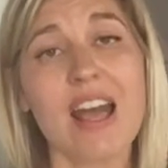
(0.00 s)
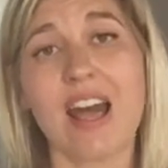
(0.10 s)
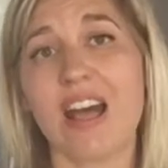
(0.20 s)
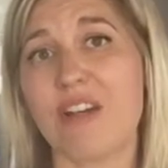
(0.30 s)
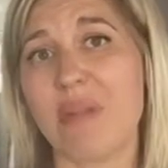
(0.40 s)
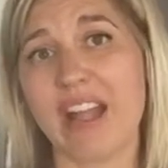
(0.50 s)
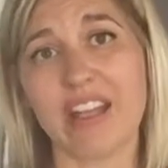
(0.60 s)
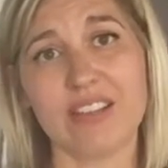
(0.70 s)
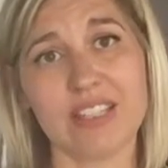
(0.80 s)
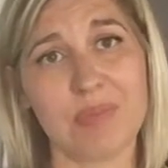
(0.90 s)
I
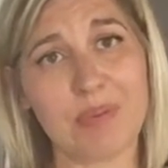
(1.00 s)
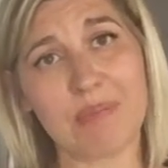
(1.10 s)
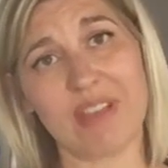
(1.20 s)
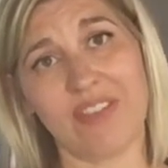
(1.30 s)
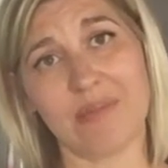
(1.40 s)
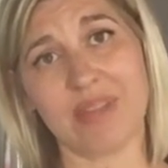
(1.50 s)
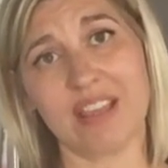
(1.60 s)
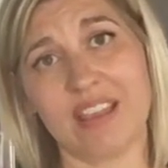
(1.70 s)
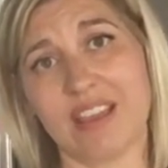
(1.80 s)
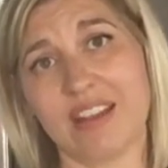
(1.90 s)
have some people in my family
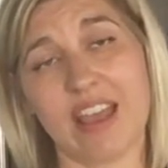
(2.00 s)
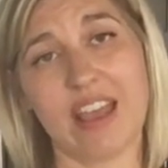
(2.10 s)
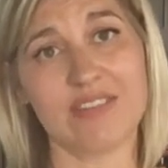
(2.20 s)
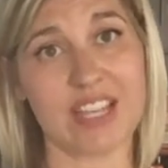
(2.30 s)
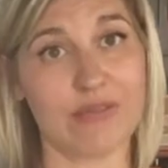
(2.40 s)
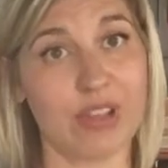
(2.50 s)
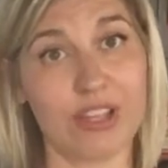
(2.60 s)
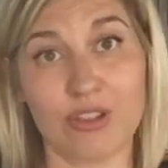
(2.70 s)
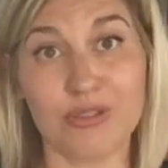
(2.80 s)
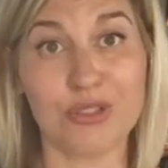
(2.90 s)
that have to have really
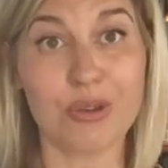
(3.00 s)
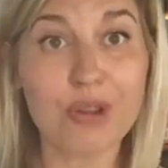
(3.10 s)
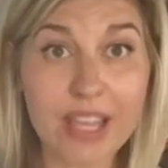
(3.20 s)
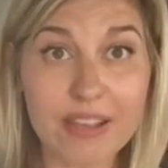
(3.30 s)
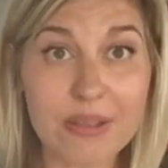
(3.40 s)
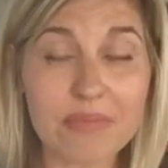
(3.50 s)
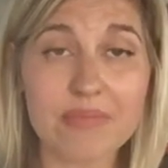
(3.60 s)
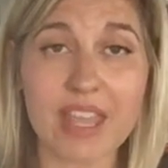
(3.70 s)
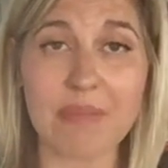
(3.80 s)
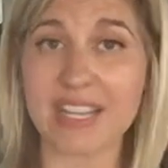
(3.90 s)
low sodium,
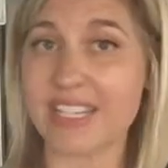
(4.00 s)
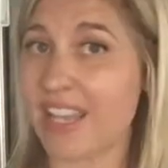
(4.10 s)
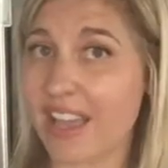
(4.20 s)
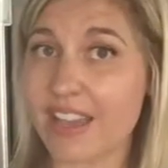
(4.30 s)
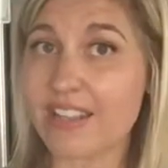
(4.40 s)
like my dad,